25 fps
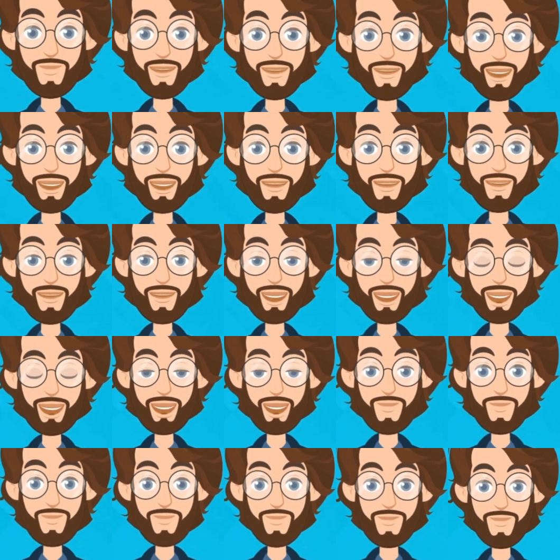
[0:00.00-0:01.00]
If so,
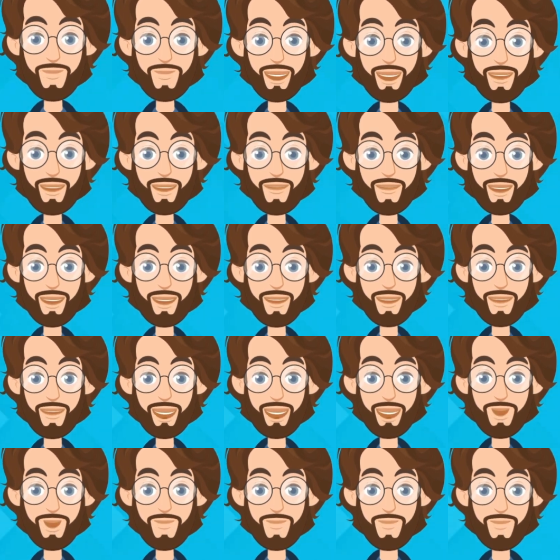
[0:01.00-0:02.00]
you're not
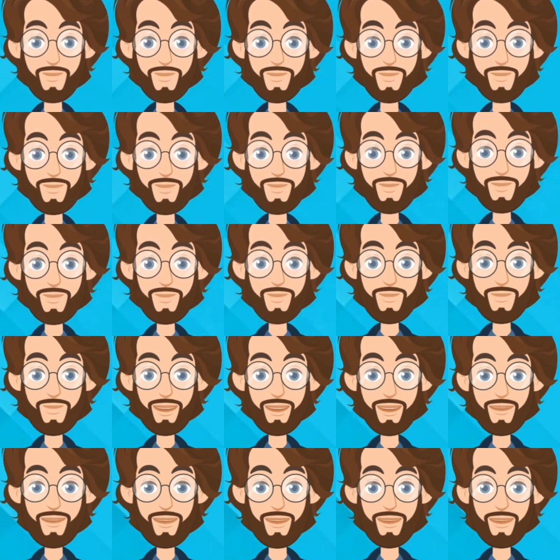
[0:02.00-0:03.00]
alone.
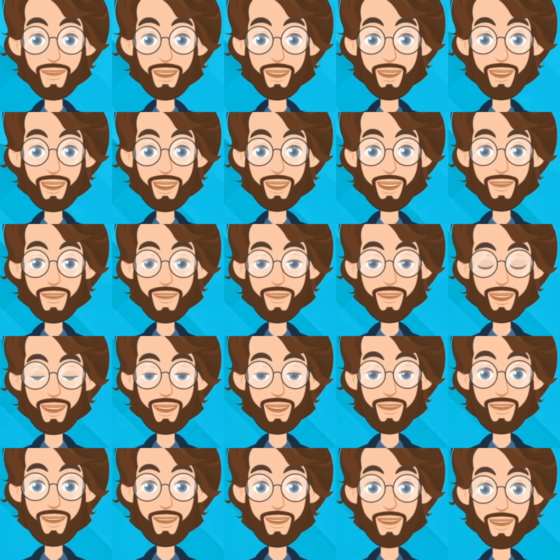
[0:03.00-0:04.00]
Today, we will
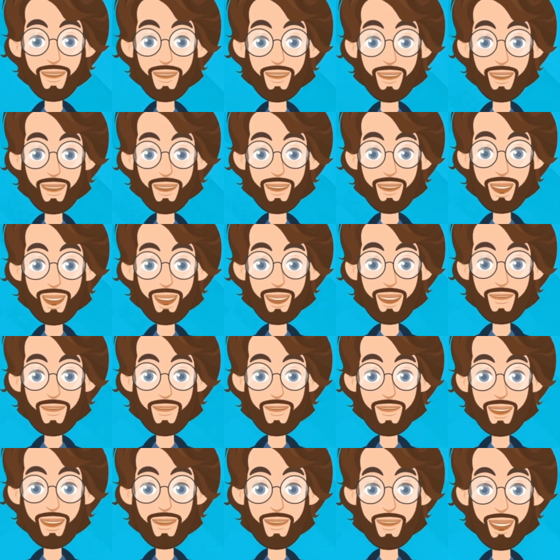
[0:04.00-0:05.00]
delve into the reasons
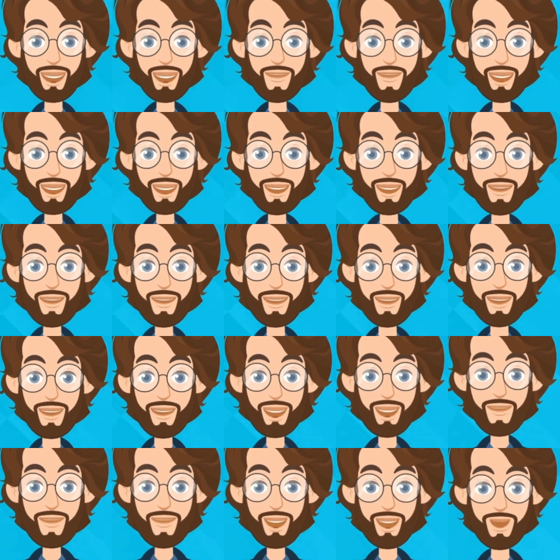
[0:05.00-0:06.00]
behind this habit and how
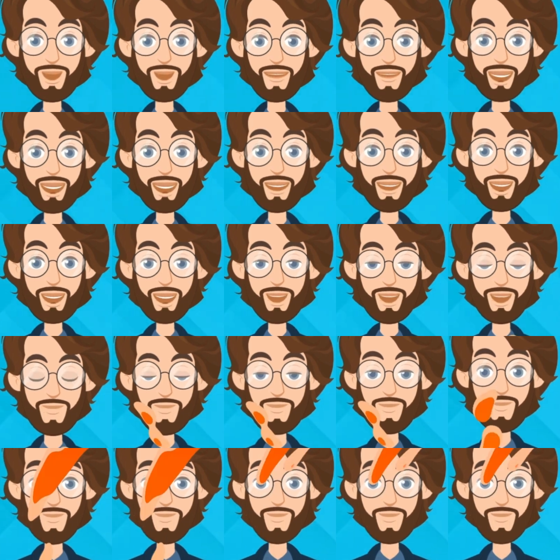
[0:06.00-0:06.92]
to break free from it.